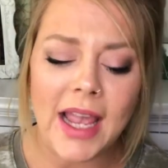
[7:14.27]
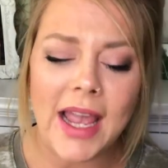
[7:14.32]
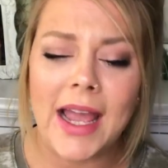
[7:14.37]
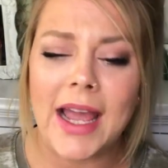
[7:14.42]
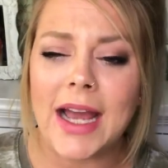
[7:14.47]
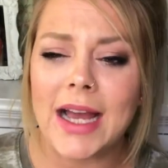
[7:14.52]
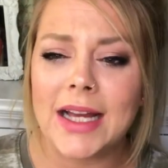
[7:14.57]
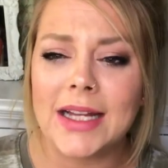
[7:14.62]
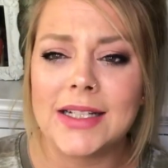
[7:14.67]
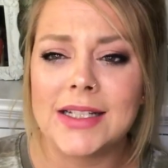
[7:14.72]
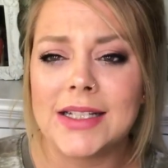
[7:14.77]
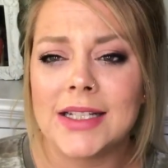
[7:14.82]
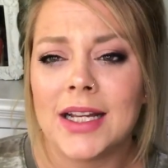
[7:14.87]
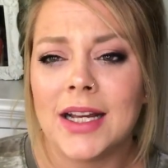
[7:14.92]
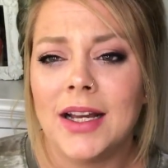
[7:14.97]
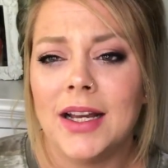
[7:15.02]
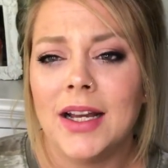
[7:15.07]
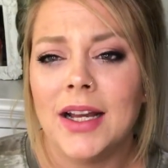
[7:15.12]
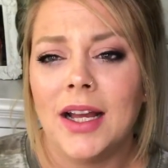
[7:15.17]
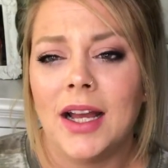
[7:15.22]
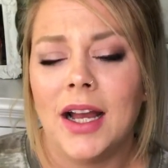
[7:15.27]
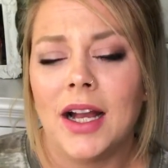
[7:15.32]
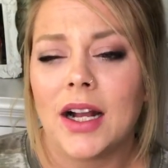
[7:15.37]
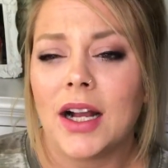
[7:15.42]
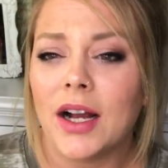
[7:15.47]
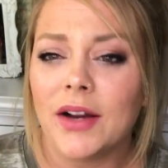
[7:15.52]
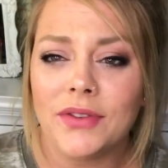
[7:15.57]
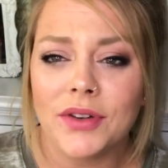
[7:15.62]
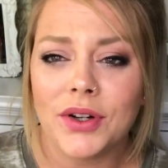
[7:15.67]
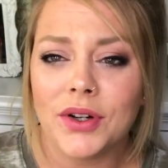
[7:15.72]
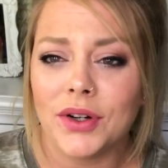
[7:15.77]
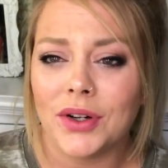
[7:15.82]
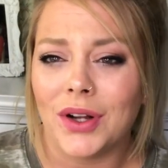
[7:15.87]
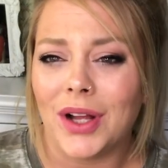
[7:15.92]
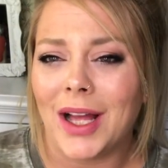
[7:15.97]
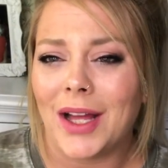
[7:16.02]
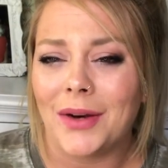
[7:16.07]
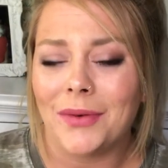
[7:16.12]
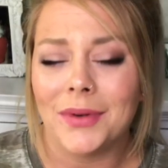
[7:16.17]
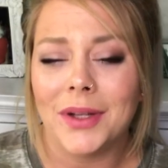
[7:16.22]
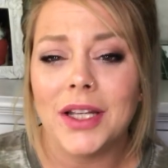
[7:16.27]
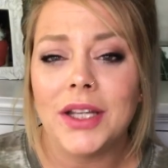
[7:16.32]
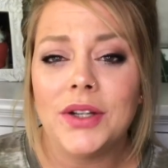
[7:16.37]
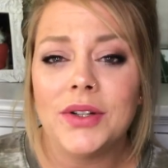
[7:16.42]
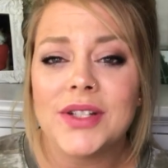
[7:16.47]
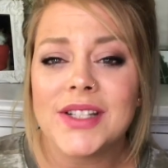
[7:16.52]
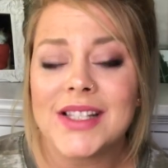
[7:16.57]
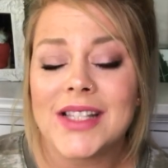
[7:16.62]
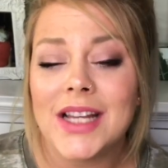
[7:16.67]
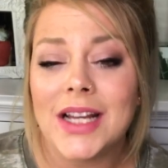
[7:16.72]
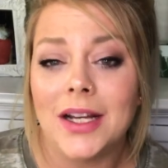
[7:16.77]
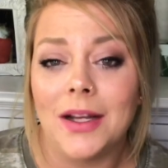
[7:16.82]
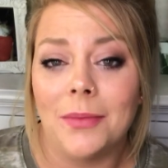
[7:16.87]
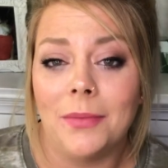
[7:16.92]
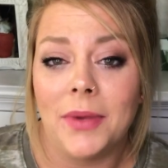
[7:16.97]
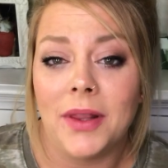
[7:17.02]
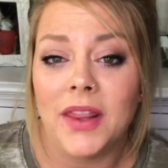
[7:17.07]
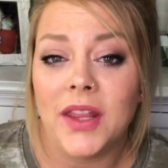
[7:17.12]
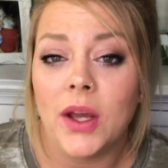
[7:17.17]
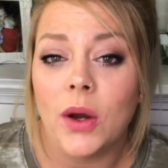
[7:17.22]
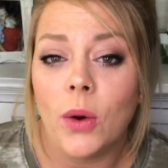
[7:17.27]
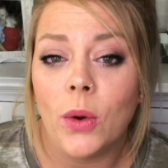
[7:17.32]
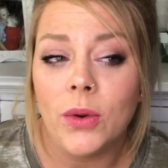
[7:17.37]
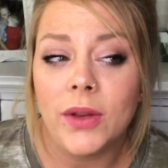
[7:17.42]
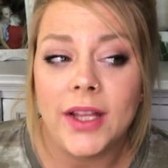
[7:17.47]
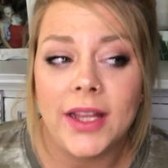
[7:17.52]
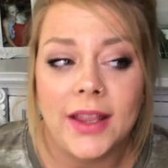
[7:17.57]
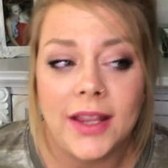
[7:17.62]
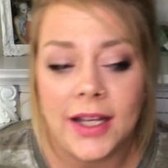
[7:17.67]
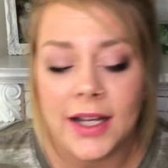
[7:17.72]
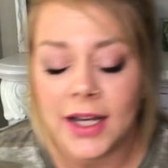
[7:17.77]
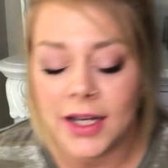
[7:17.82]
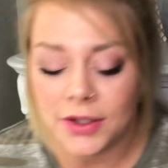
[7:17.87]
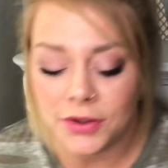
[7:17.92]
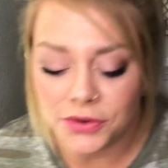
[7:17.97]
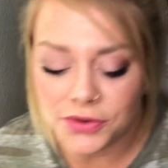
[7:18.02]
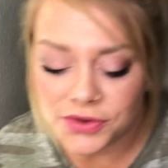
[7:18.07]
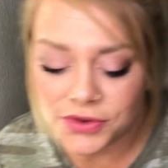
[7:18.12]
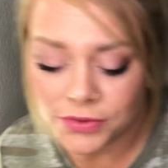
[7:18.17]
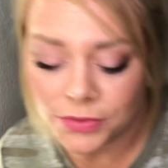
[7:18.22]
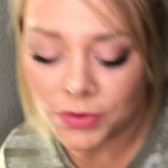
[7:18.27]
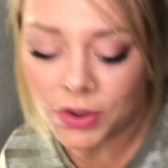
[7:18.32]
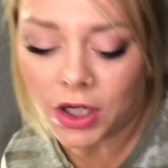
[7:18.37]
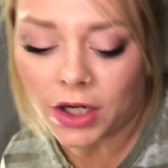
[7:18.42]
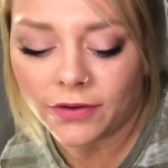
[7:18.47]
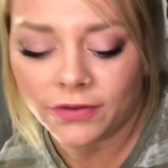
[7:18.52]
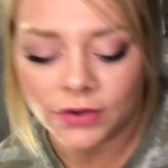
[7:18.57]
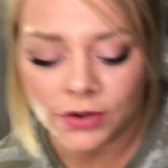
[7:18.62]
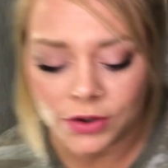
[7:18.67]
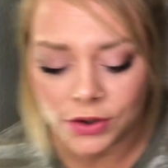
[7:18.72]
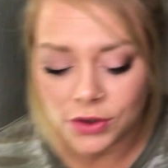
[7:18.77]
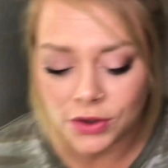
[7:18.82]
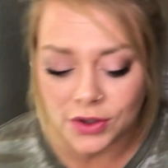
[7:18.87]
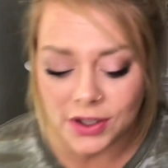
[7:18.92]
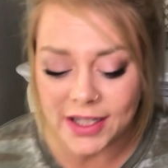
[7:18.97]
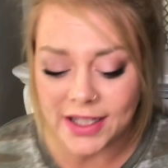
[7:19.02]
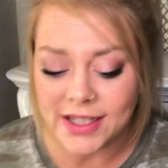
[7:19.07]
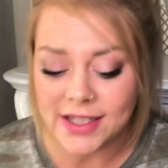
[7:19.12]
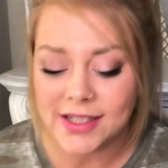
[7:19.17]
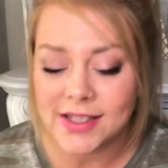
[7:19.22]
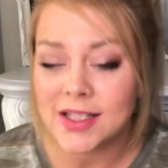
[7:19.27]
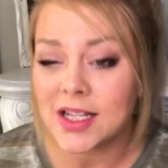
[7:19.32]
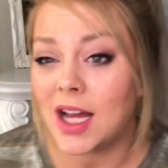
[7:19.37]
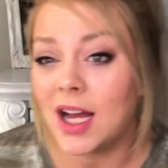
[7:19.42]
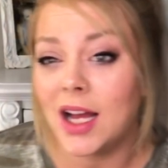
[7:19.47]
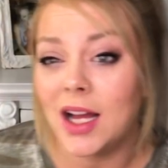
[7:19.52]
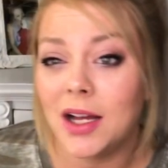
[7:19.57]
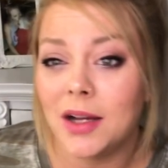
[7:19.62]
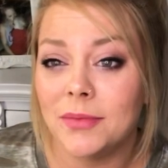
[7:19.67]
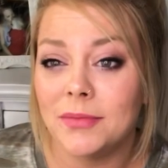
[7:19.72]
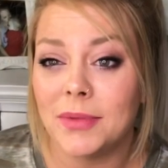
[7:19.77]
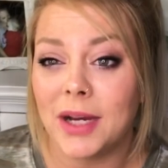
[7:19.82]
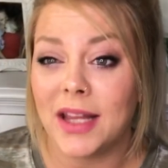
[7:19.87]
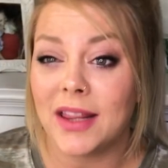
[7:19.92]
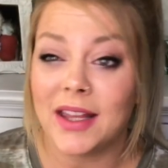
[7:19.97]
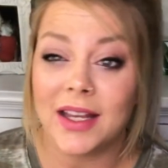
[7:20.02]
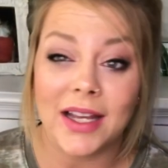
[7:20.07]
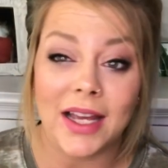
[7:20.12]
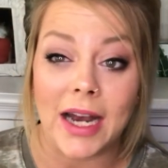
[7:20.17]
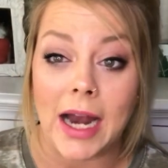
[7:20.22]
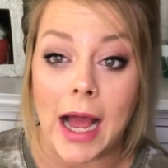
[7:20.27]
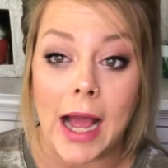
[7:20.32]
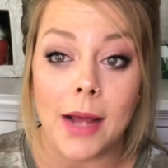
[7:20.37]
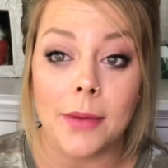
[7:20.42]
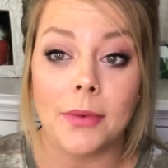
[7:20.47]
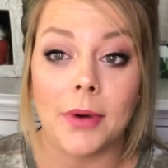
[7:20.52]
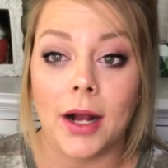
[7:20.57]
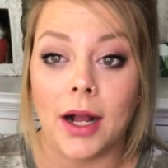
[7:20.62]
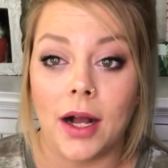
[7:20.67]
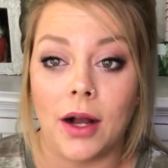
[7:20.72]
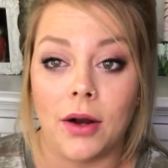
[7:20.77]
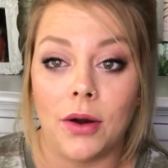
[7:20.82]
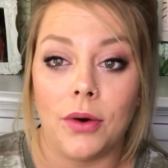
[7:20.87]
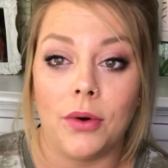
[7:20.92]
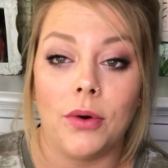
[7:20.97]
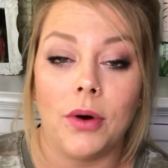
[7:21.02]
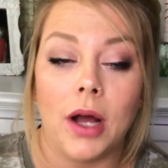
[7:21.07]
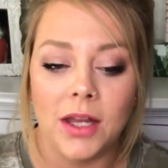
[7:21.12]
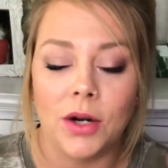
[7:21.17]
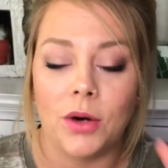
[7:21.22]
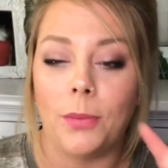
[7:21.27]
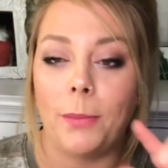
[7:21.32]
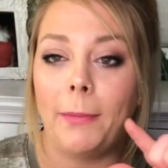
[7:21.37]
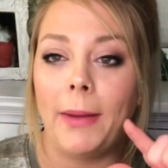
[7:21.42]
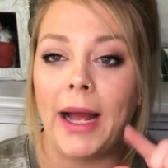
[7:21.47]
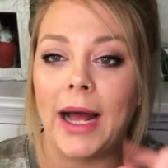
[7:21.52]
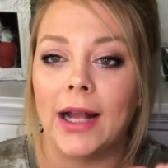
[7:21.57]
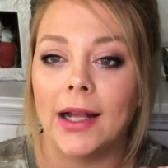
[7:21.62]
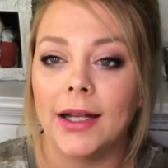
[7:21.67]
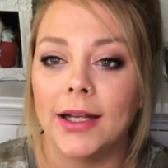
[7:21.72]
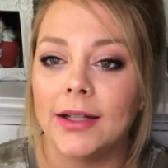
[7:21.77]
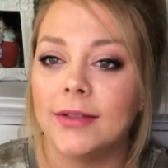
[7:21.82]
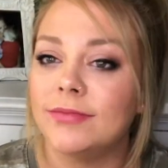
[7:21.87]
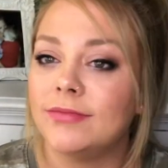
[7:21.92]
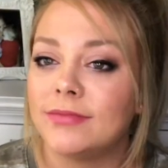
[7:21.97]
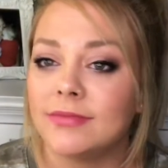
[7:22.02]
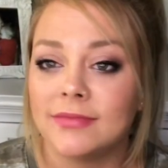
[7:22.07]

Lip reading: And CoverGirl, I don't really use them. The only thing I use from CoverGirl is I think an eyebrow little palette.